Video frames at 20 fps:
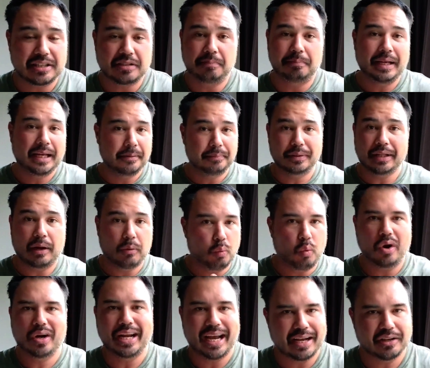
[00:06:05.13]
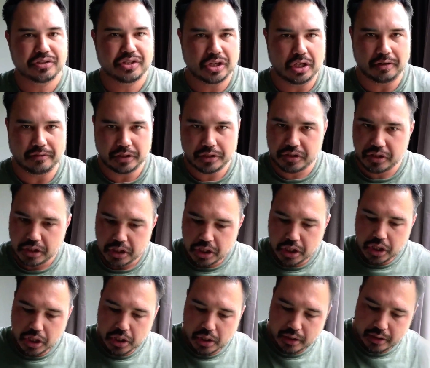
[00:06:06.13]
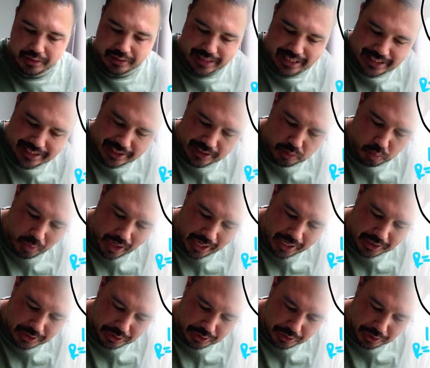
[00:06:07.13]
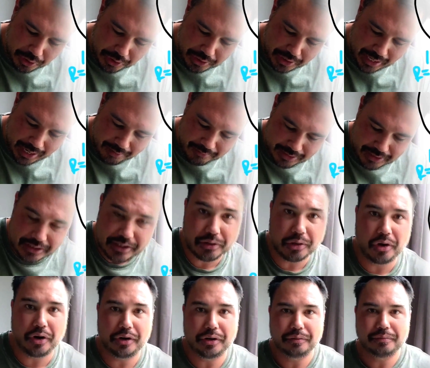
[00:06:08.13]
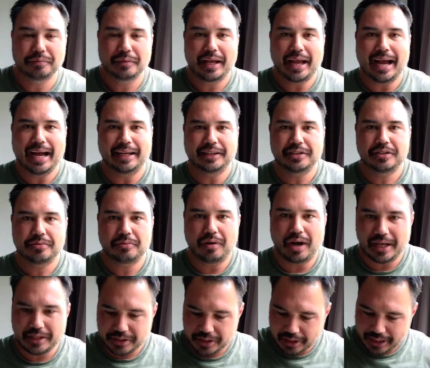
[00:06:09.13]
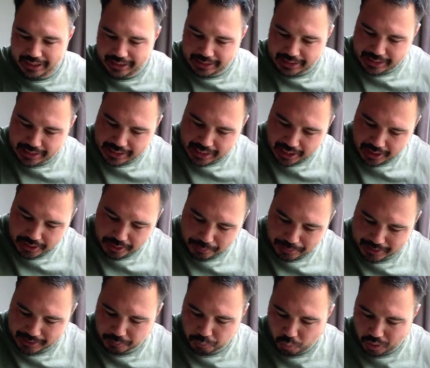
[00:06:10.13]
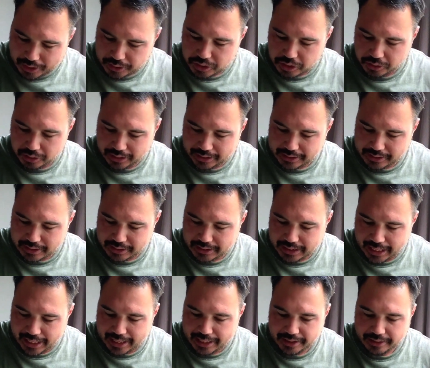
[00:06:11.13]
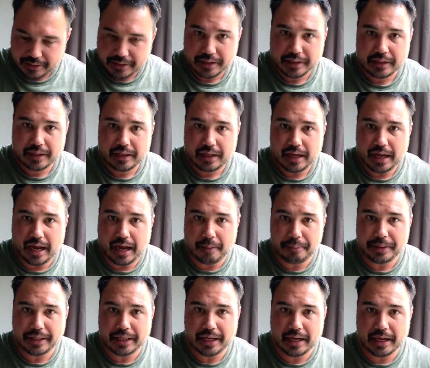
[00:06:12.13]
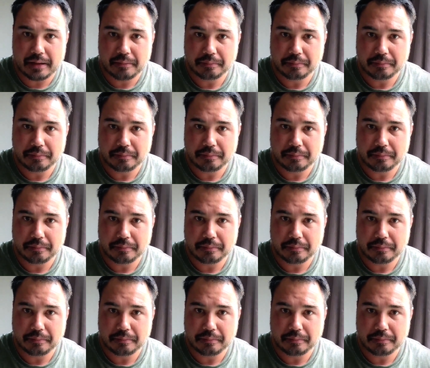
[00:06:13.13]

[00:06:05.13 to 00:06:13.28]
people that want our service. This is where you go to having zero ads, right? So in here, you're picking 1 or 2 leads a day. Up here,